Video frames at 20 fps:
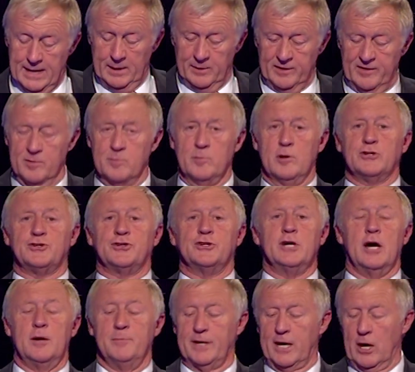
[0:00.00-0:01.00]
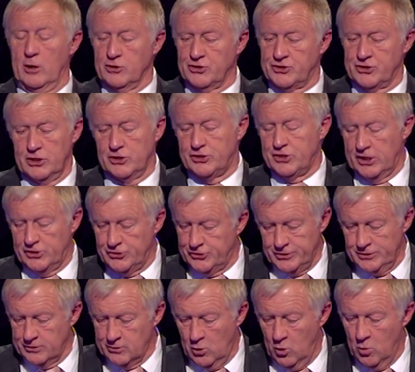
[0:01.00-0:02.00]
You give them lots of time to get on a search
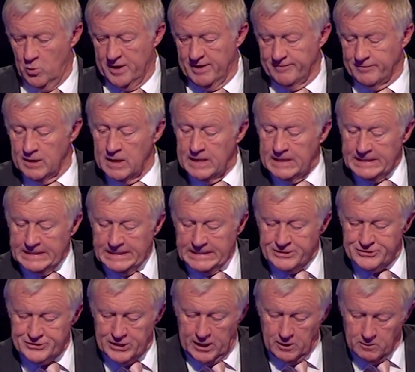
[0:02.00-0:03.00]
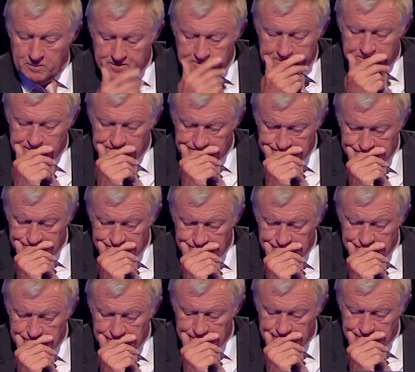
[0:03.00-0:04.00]
engine or whatever. So,
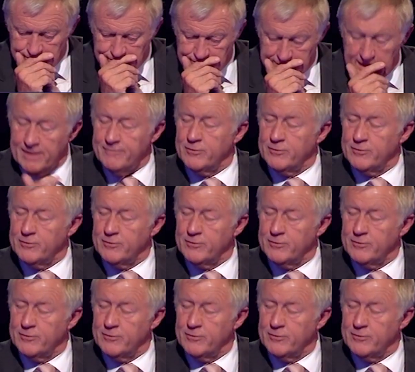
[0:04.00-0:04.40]
they